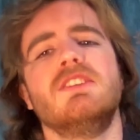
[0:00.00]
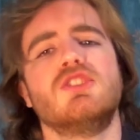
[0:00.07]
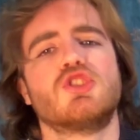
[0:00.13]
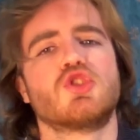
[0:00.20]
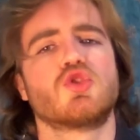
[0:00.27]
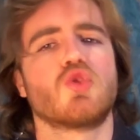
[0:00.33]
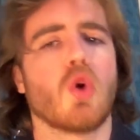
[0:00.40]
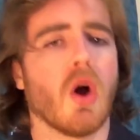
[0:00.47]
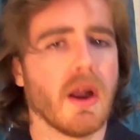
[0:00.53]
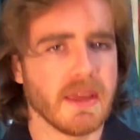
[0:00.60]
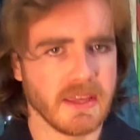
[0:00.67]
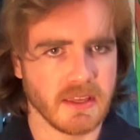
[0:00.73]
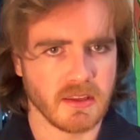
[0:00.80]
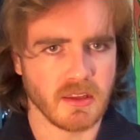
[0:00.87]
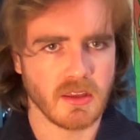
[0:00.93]

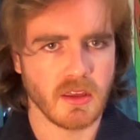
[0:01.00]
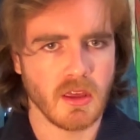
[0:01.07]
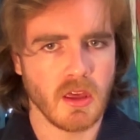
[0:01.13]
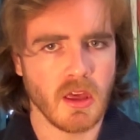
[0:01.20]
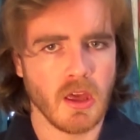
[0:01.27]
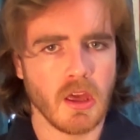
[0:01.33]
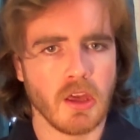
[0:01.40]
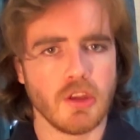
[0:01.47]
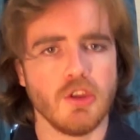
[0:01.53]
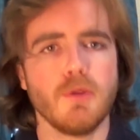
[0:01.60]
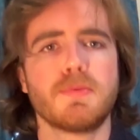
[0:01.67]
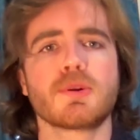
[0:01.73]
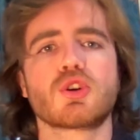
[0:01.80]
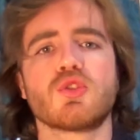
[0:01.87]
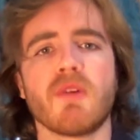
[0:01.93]
trying. You
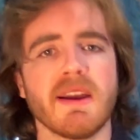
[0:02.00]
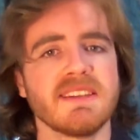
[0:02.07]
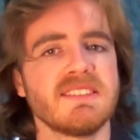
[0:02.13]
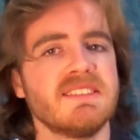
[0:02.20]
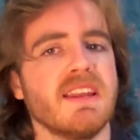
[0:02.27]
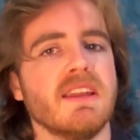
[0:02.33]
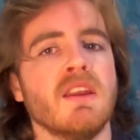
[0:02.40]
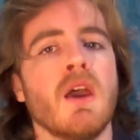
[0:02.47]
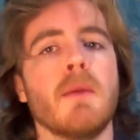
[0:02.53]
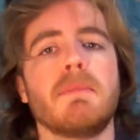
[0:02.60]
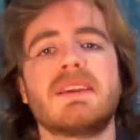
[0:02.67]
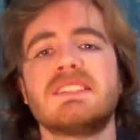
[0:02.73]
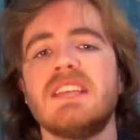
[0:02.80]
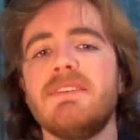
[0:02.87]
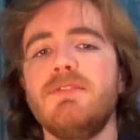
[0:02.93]
procrastinate
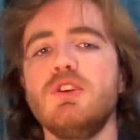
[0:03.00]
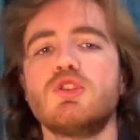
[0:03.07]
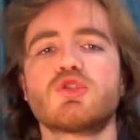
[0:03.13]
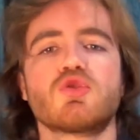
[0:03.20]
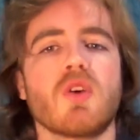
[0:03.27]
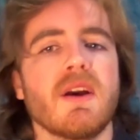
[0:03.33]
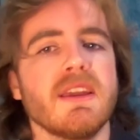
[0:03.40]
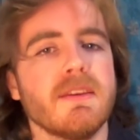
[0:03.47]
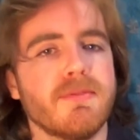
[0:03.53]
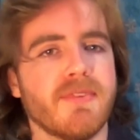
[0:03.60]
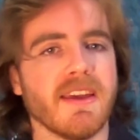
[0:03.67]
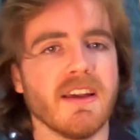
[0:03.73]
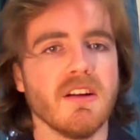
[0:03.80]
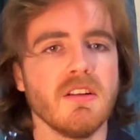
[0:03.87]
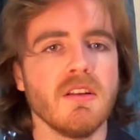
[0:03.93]
because if you try and
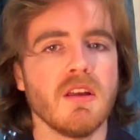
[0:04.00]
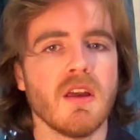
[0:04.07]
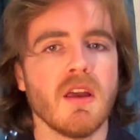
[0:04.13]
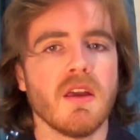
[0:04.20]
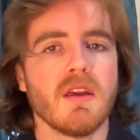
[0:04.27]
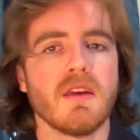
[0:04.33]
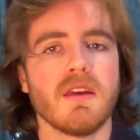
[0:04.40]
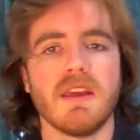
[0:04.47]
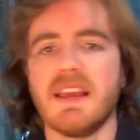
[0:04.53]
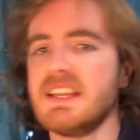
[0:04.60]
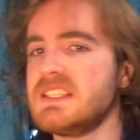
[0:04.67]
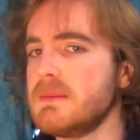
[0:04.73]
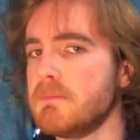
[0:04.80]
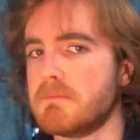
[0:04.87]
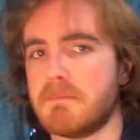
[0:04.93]
fail,
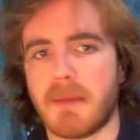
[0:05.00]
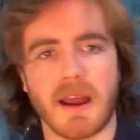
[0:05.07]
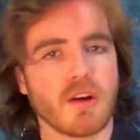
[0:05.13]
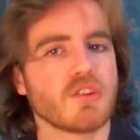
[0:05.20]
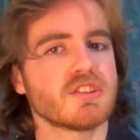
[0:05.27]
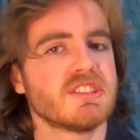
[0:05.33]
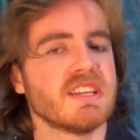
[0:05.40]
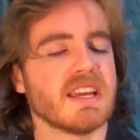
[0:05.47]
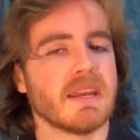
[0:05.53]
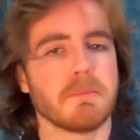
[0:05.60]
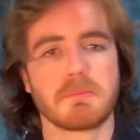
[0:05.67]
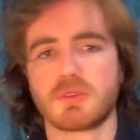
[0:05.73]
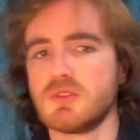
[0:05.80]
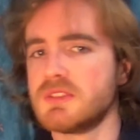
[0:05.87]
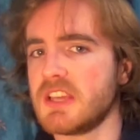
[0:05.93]
it's embarrassing and it
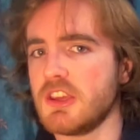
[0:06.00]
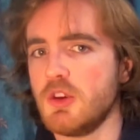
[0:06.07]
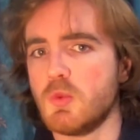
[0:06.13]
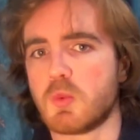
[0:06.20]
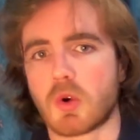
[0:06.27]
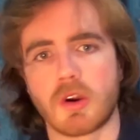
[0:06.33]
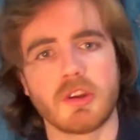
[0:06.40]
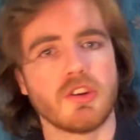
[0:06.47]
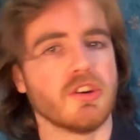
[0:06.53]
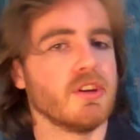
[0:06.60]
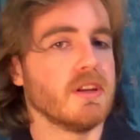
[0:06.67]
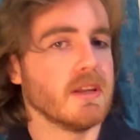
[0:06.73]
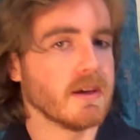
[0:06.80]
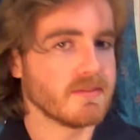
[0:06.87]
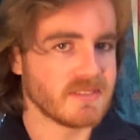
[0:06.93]
proves that you weren't good
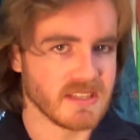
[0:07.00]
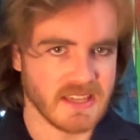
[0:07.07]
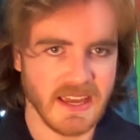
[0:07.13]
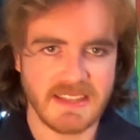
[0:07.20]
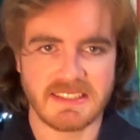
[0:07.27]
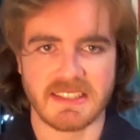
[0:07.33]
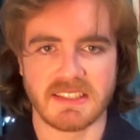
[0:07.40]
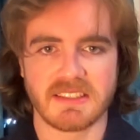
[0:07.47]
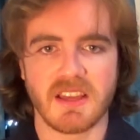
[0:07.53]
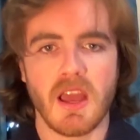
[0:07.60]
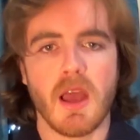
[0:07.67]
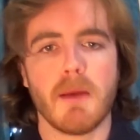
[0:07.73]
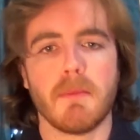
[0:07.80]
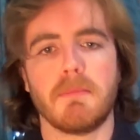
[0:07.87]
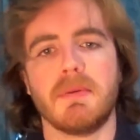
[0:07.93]
enough to get it.
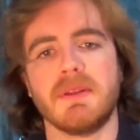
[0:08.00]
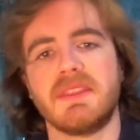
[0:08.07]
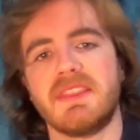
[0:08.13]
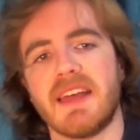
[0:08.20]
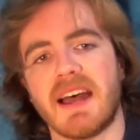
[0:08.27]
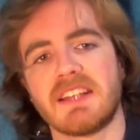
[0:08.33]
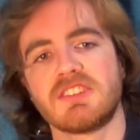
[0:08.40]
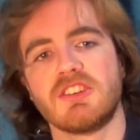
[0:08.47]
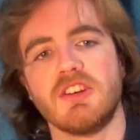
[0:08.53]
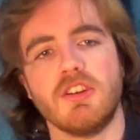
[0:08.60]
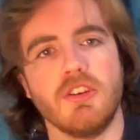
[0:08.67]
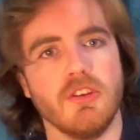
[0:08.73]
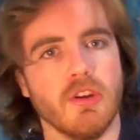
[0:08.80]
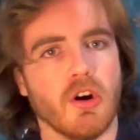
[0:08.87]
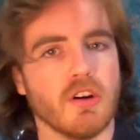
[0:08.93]
But that's
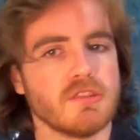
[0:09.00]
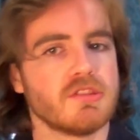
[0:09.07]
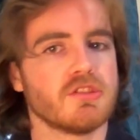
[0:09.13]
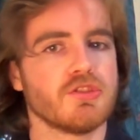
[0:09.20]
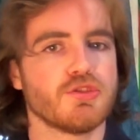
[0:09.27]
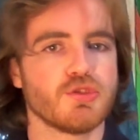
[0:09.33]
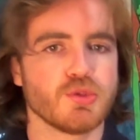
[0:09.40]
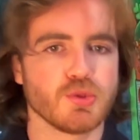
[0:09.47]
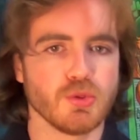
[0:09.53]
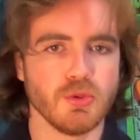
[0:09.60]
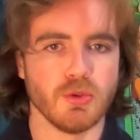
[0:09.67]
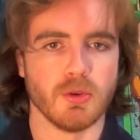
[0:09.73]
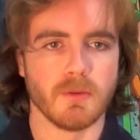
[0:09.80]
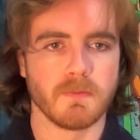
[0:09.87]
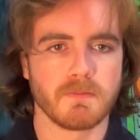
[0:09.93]
not
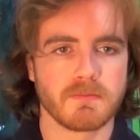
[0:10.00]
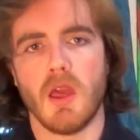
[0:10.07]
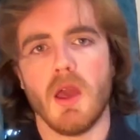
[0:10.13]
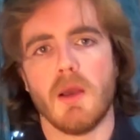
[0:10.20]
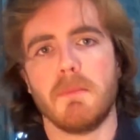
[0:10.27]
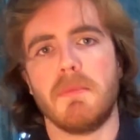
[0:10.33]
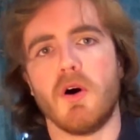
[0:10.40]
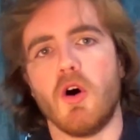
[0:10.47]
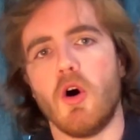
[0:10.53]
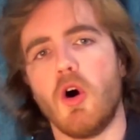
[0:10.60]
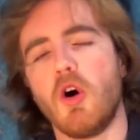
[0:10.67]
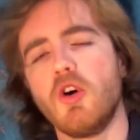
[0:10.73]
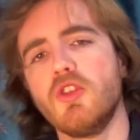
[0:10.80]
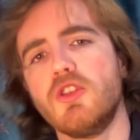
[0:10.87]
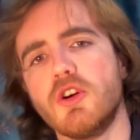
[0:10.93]
true. But
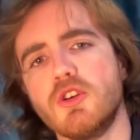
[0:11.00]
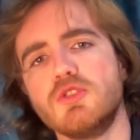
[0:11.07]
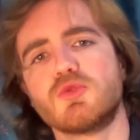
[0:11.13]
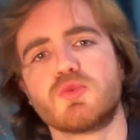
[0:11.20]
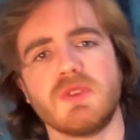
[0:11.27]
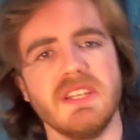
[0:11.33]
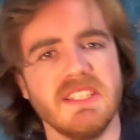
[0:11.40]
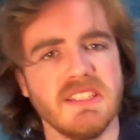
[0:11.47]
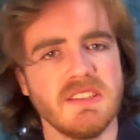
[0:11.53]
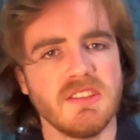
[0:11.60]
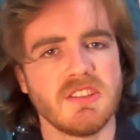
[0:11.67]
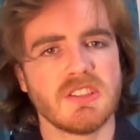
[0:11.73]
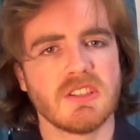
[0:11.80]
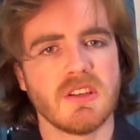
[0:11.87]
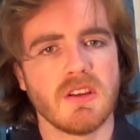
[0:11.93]
all those reasons